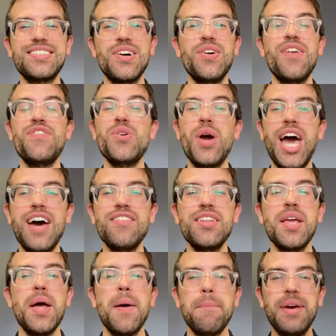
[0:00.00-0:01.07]
So if you haven't,
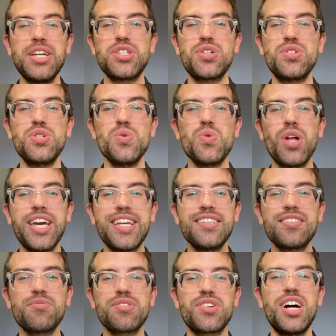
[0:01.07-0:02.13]
make sure to like and
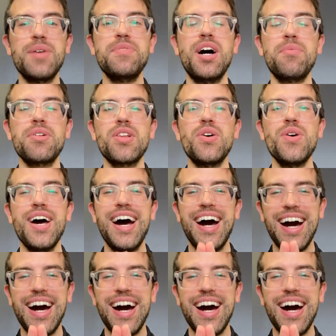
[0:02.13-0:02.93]
subscribe down below.